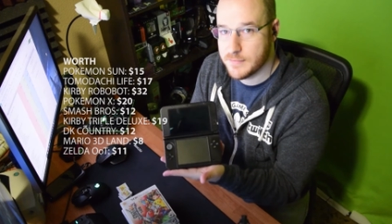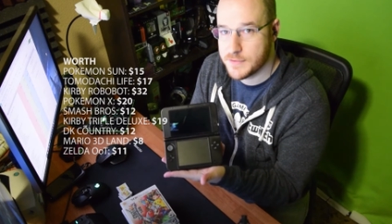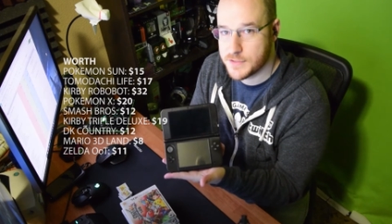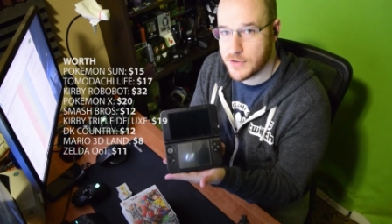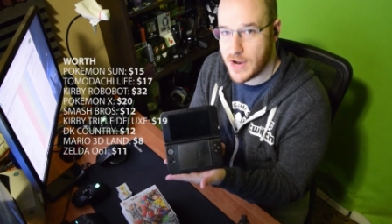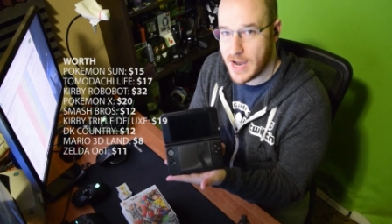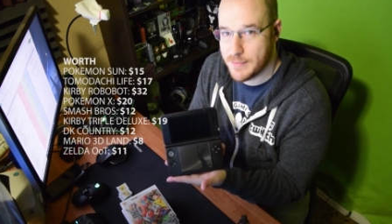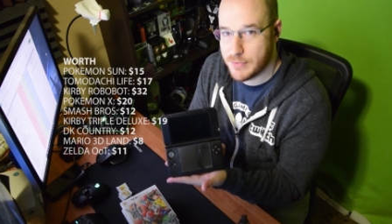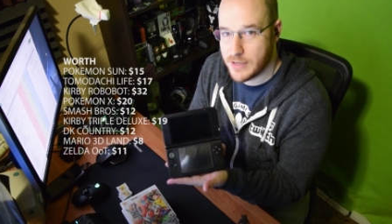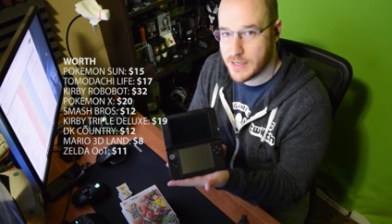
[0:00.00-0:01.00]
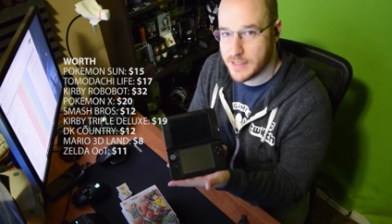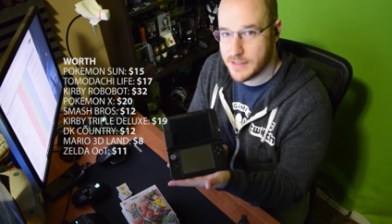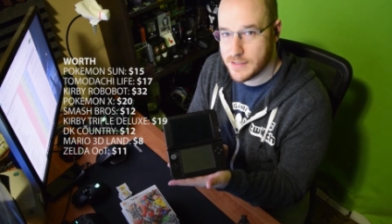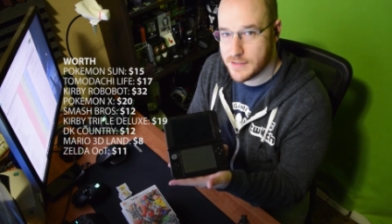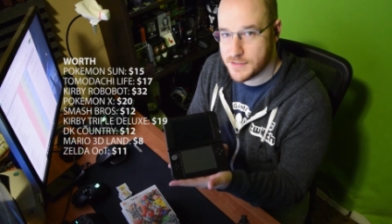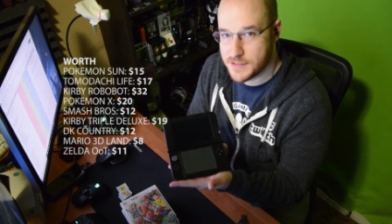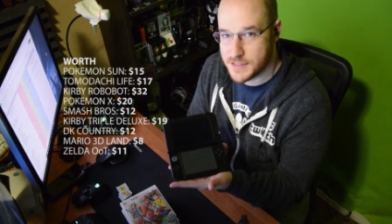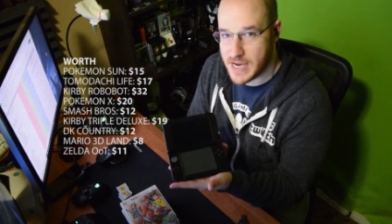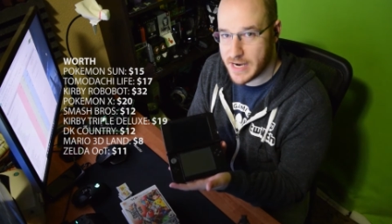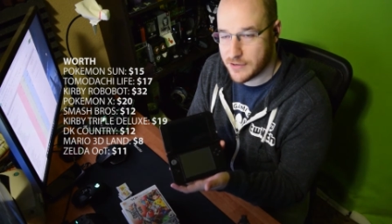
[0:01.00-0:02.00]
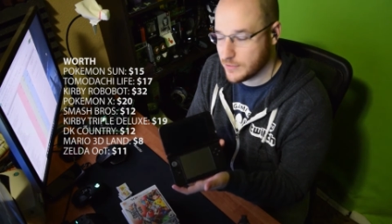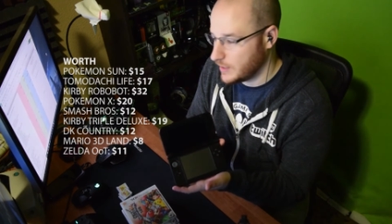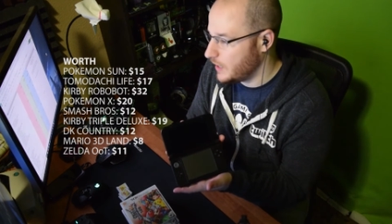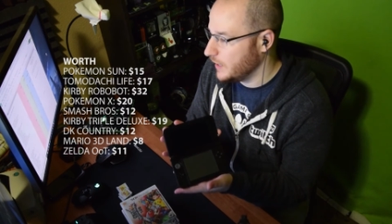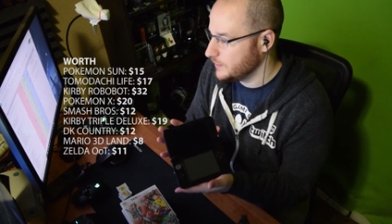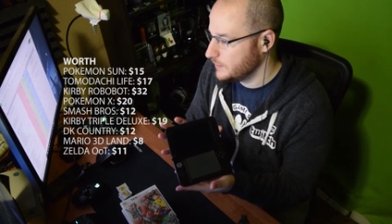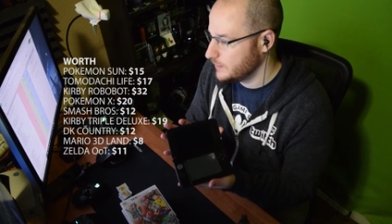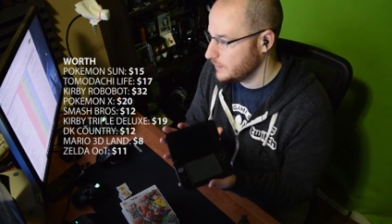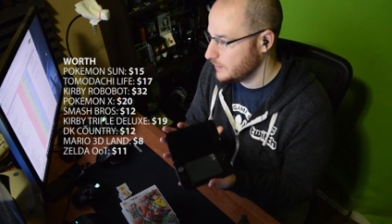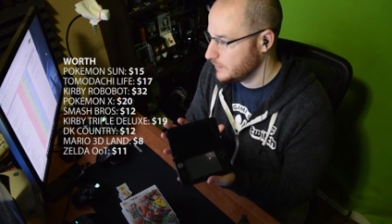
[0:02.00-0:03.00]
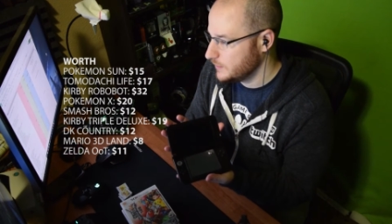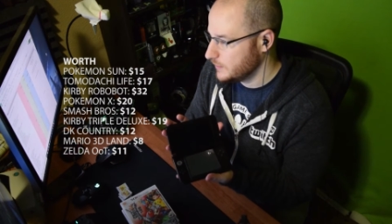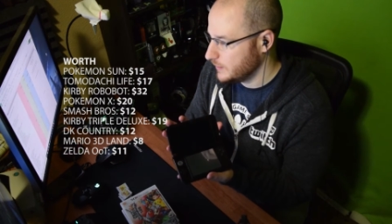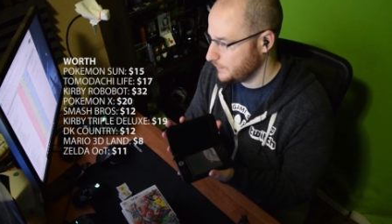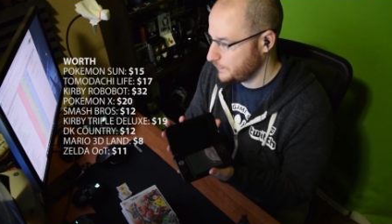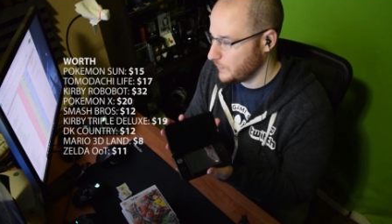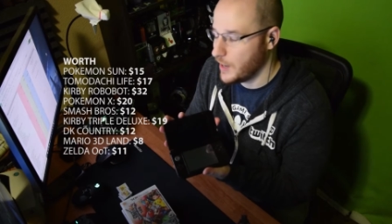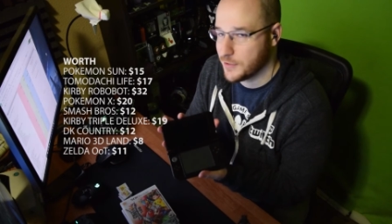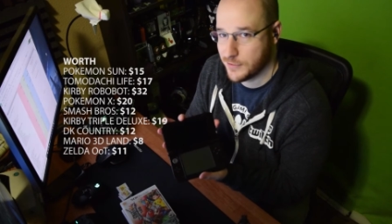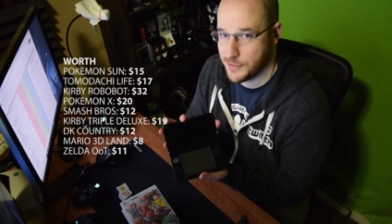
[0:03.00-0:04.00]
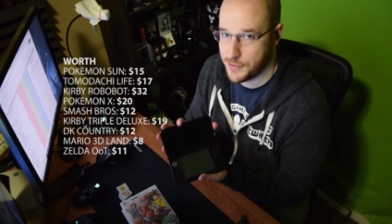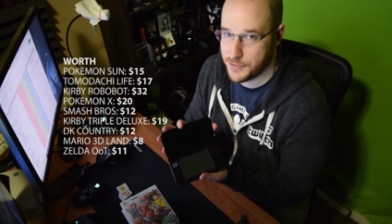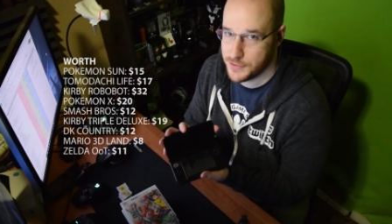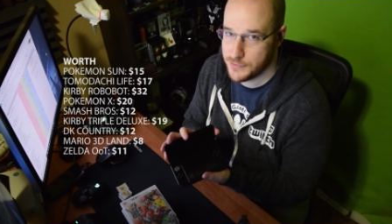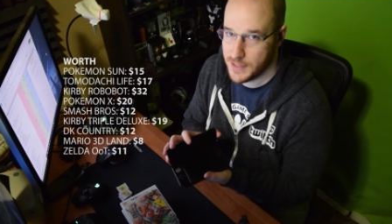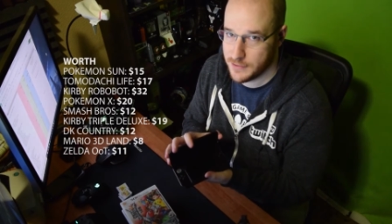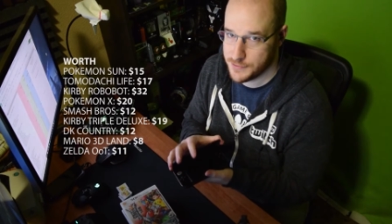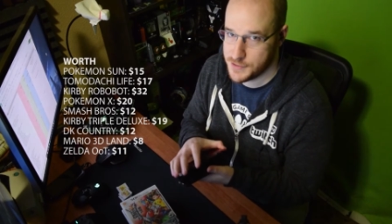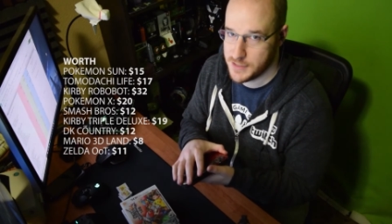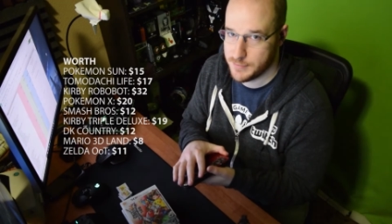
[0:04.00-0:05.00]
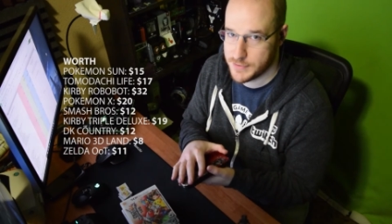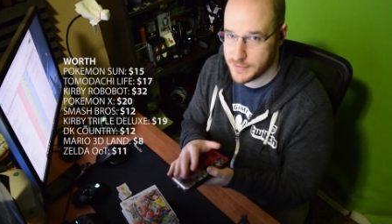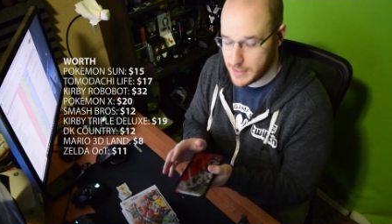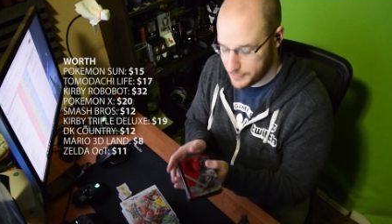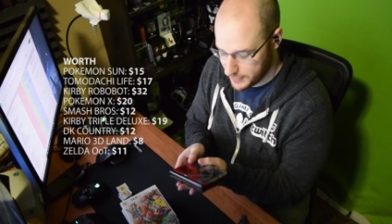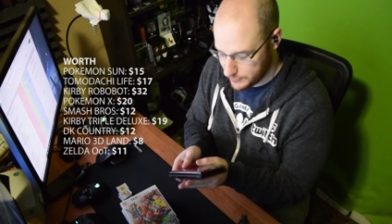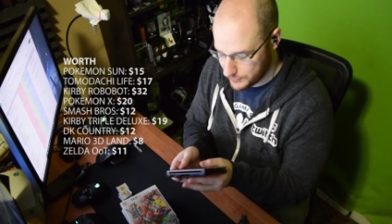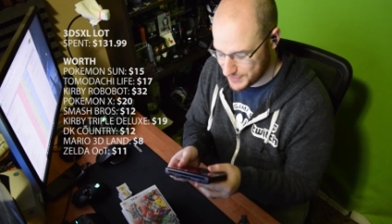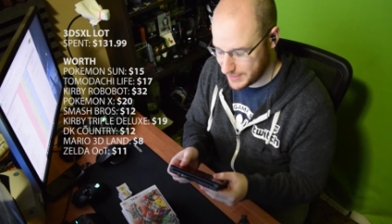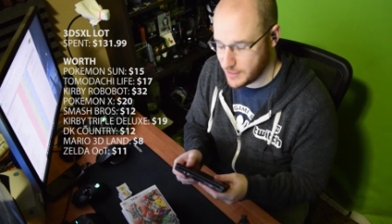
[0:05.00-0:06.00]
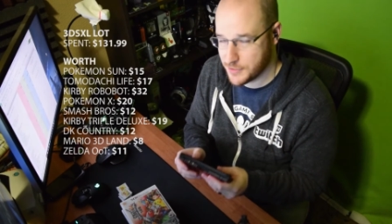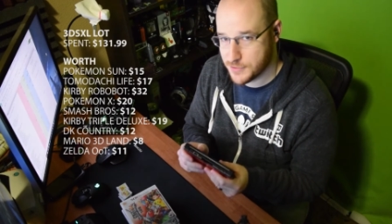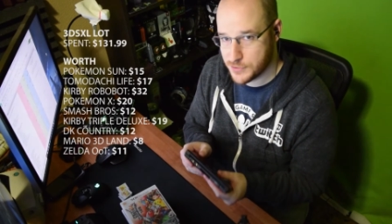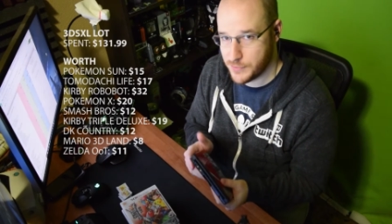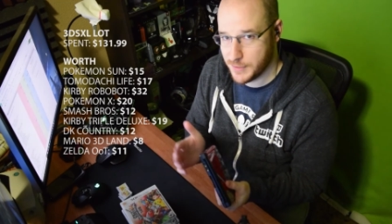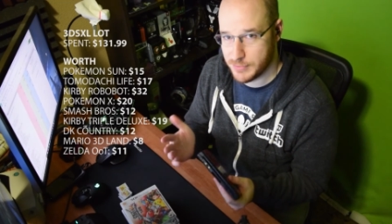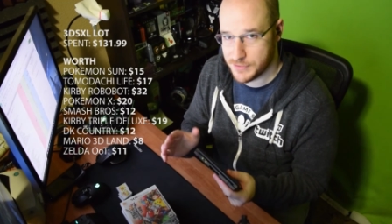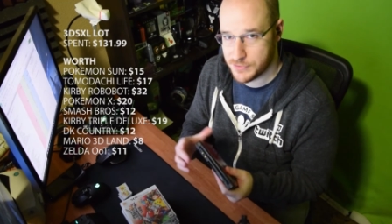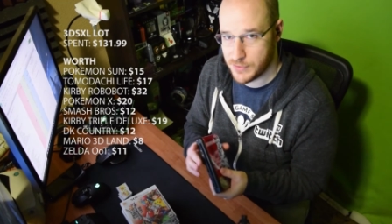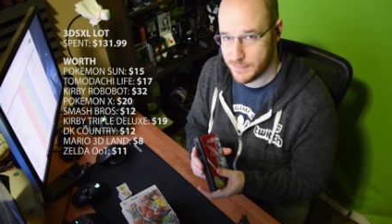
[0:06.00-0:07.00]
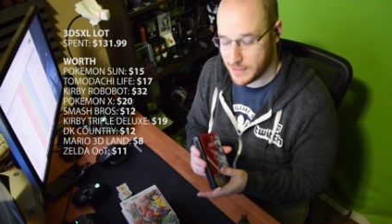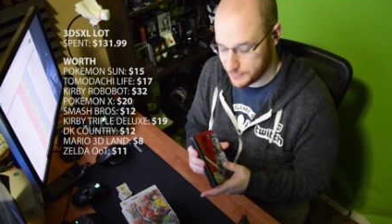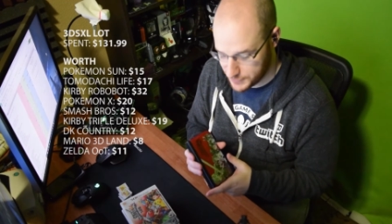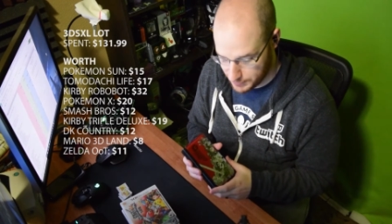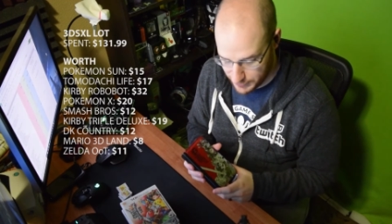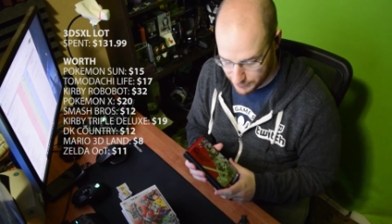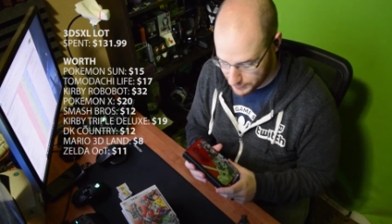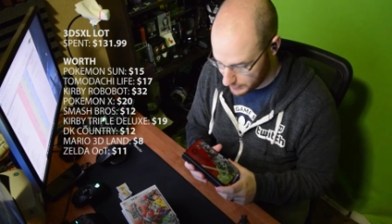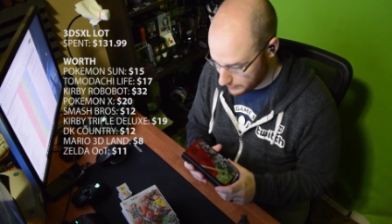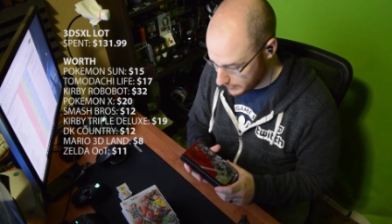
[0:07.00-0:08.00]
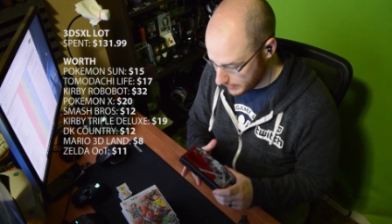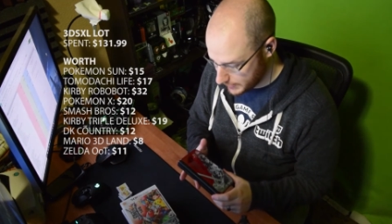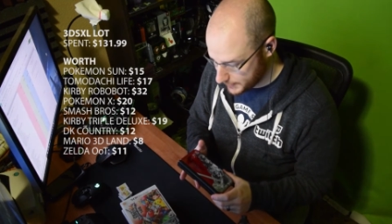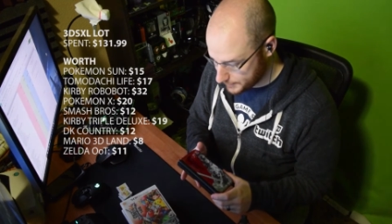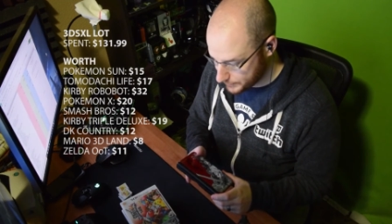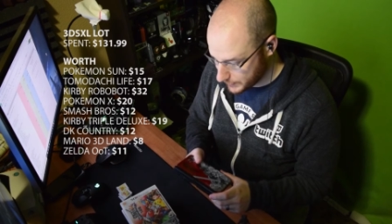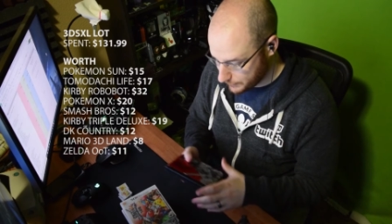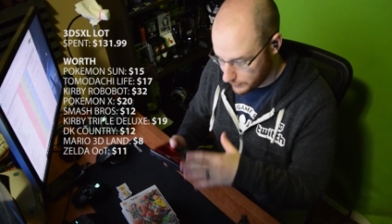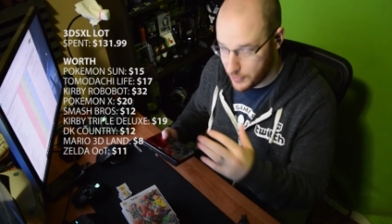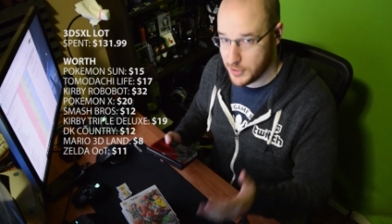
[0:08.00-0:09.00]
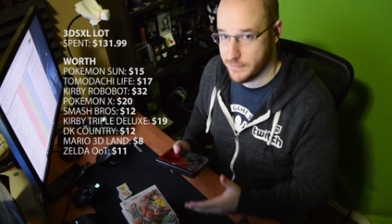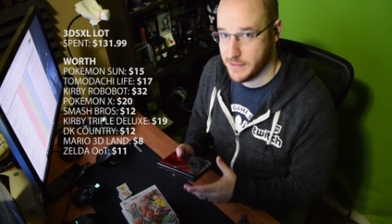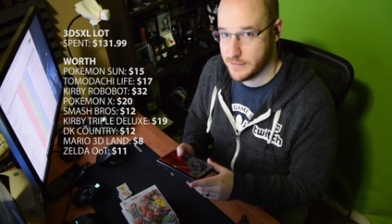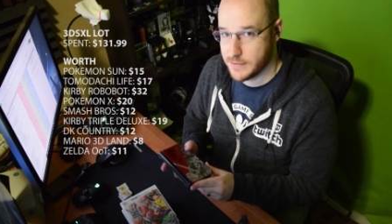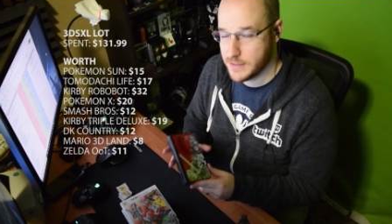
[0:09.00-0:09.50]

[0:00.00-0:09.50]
So I bought this entire lot for $132 shipped. I think it was like $120 plus $12 shipping or so for all of it.